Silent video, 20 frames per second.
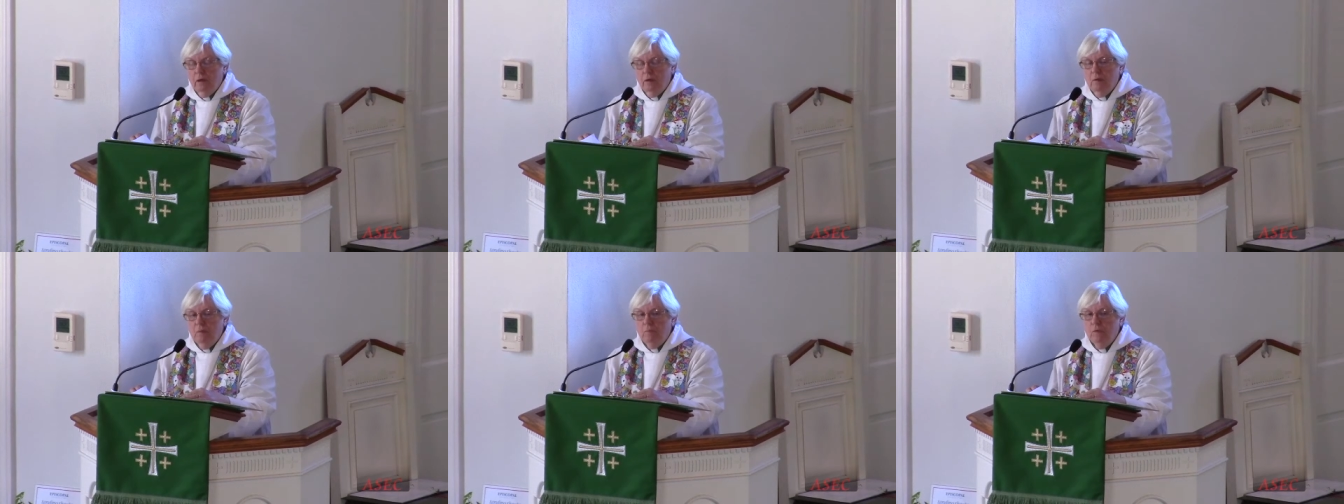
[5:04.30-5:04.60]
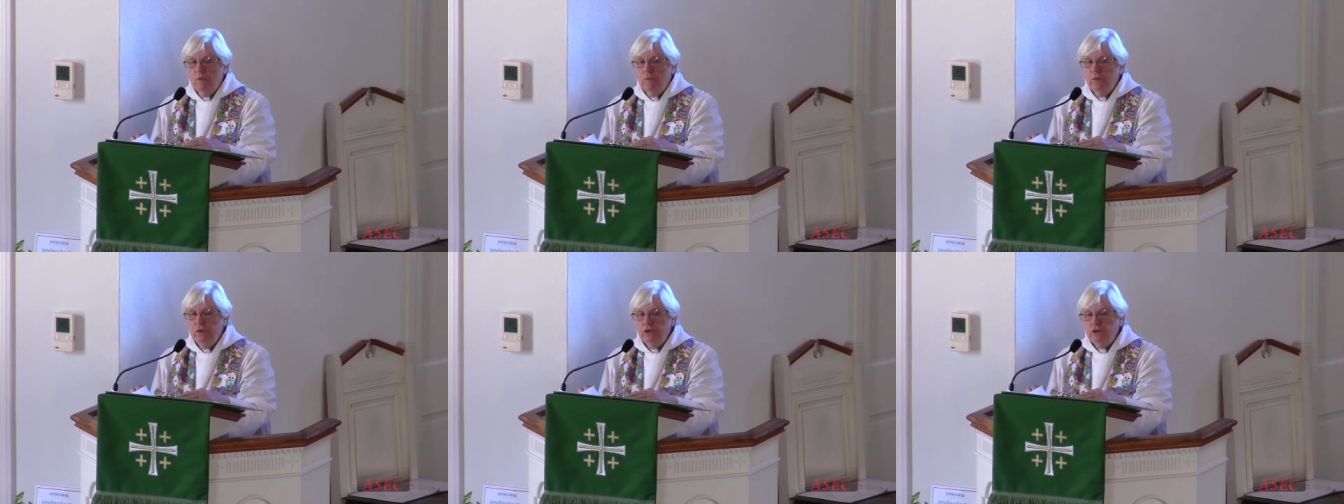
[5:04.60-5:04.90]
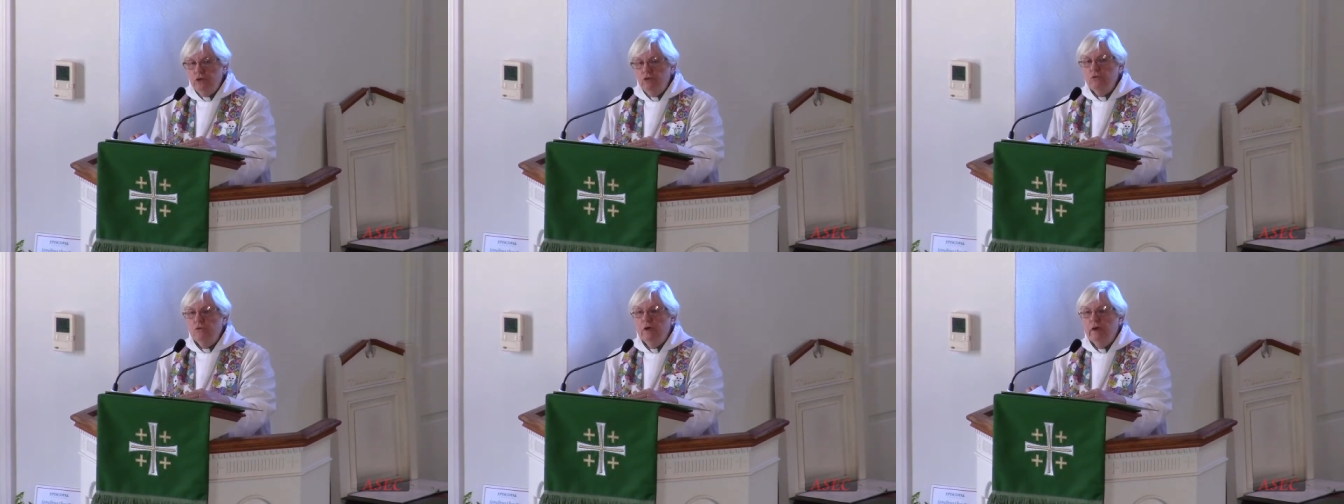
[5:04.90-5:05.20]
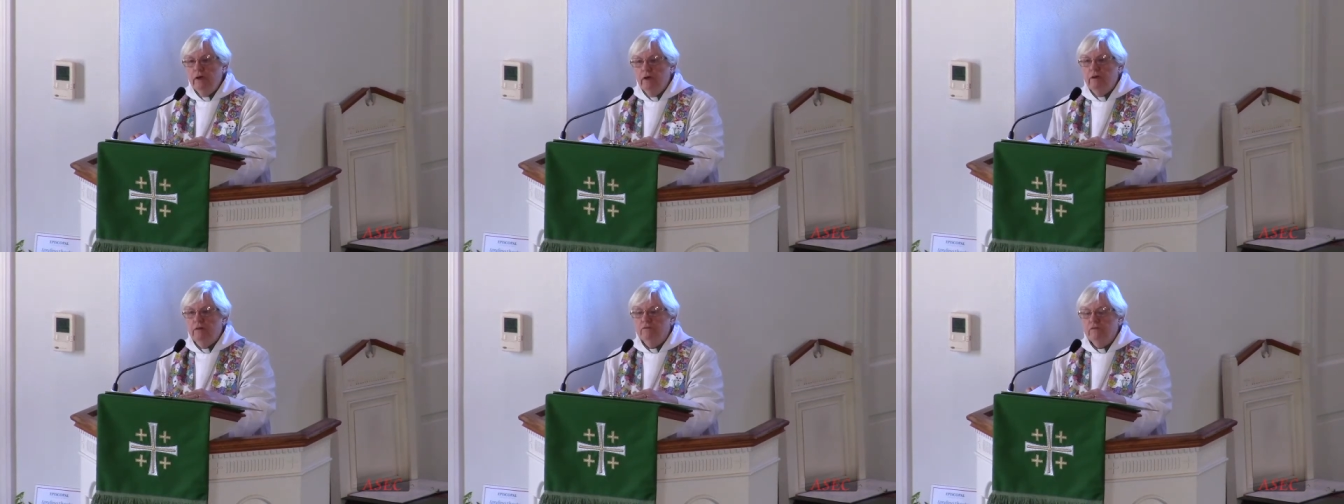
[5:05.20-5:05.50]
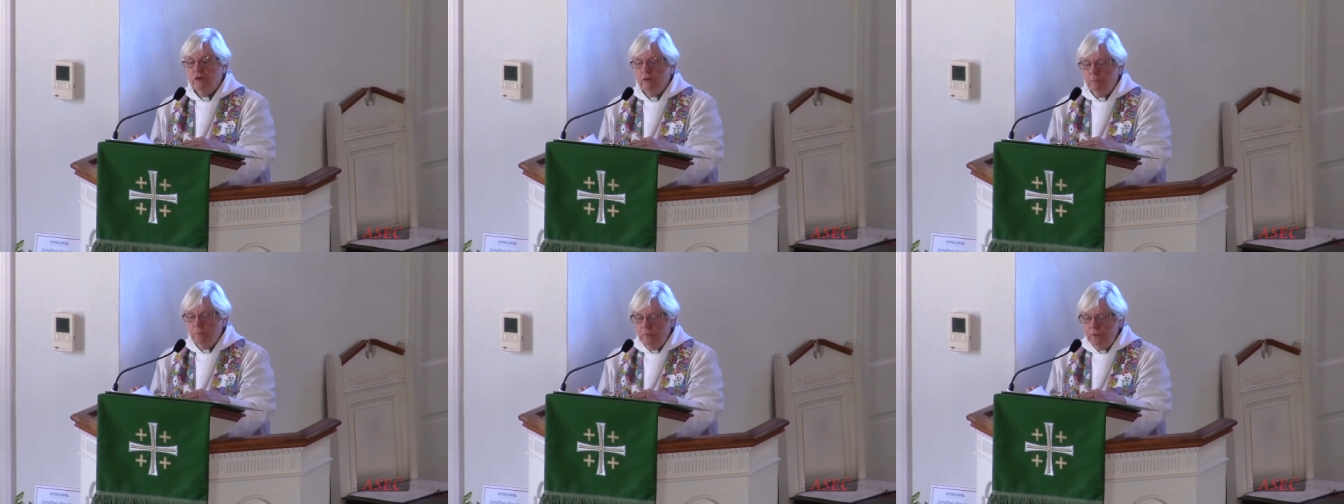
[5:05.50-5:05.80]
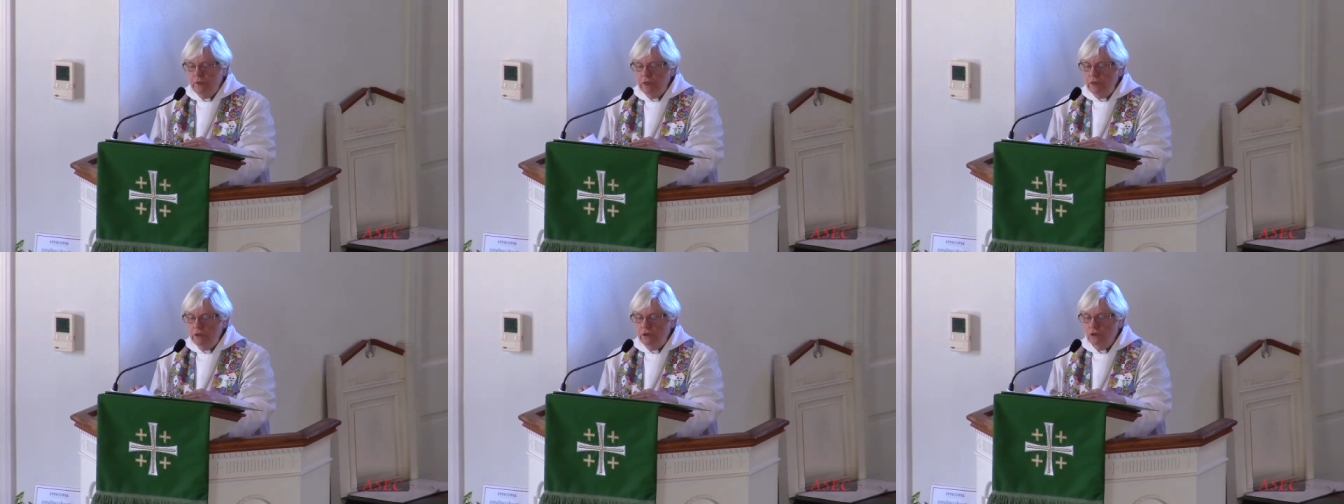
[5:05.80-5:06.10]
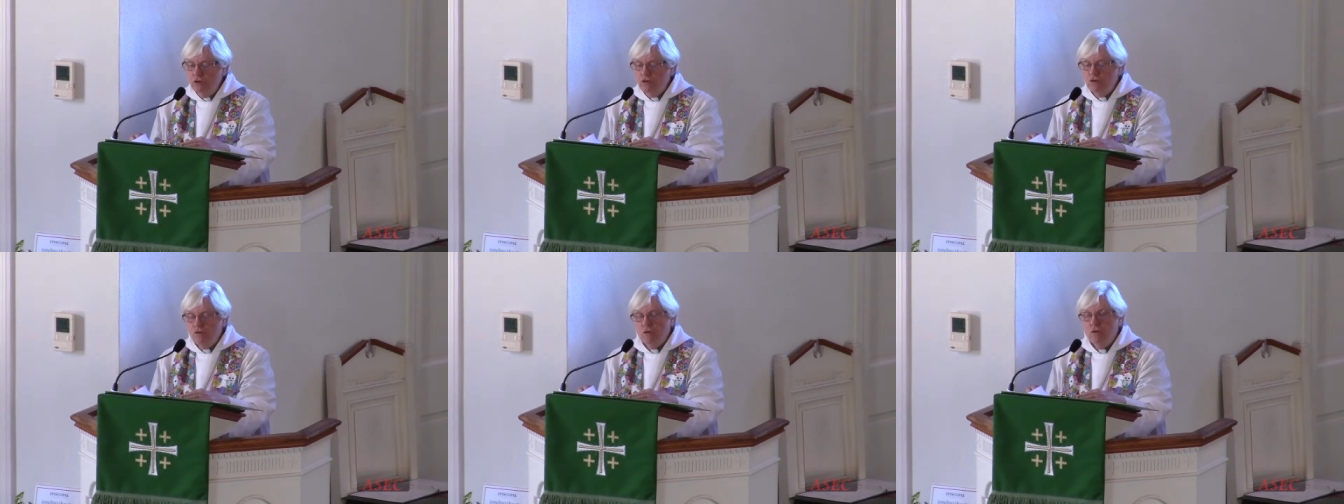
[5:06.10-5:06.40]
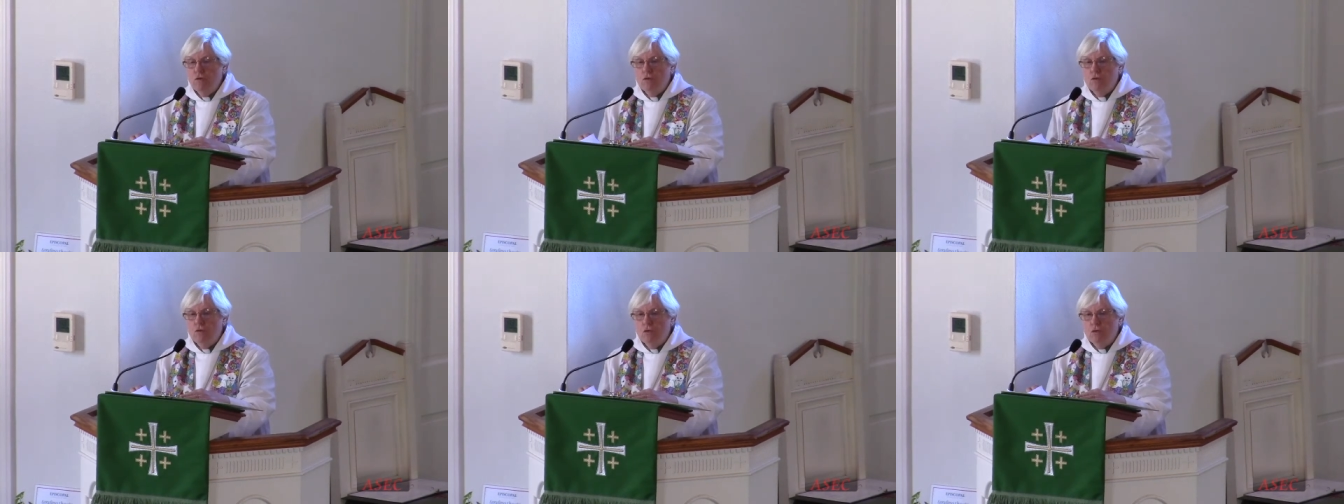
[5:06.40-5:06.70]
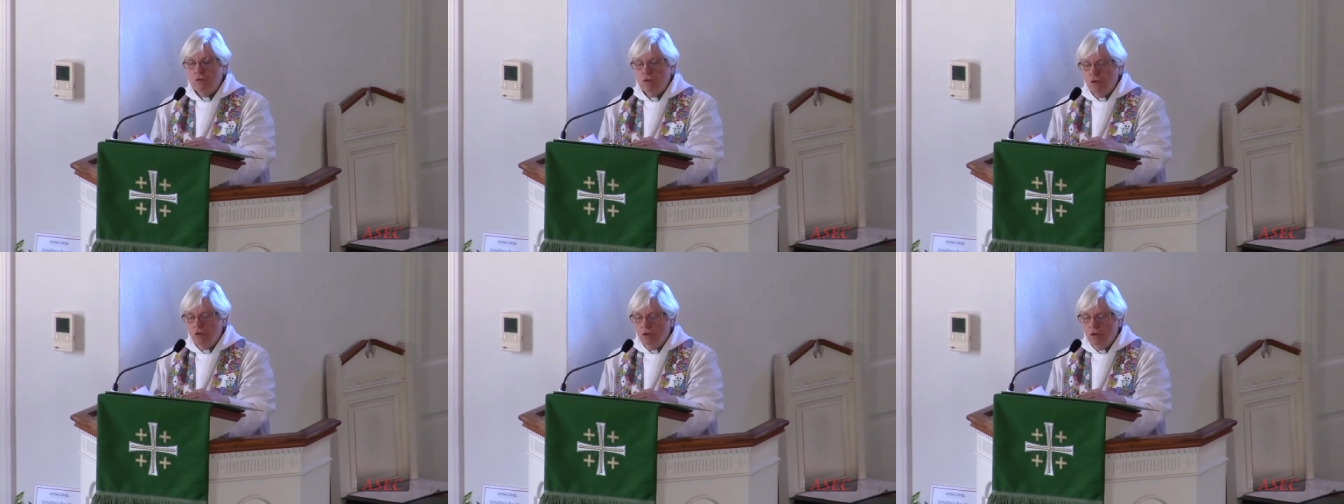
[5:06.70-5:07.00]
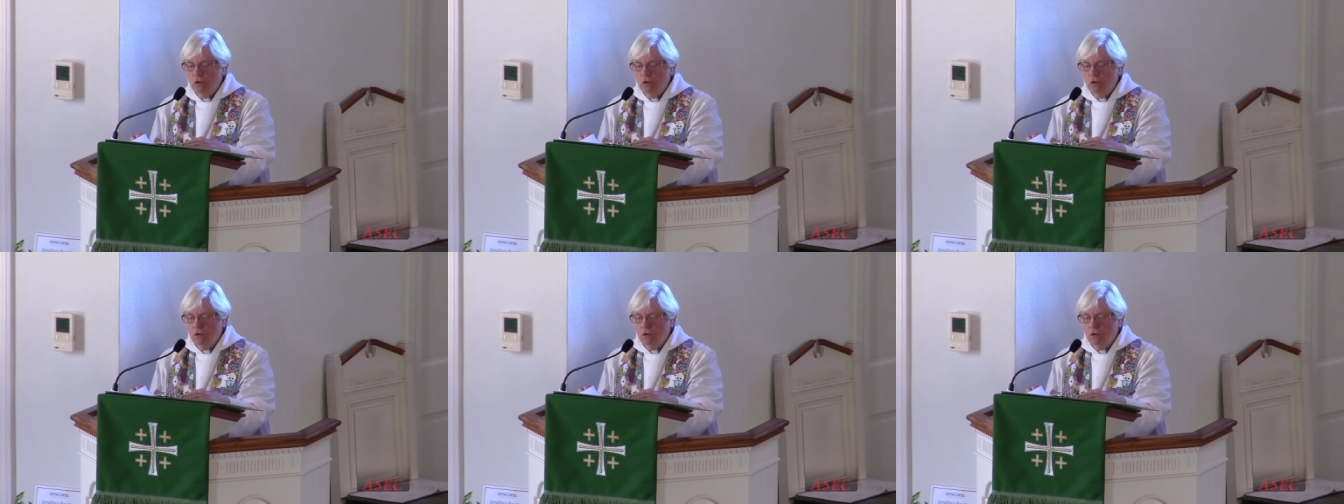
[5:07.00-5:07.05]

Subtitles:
But we do have complete control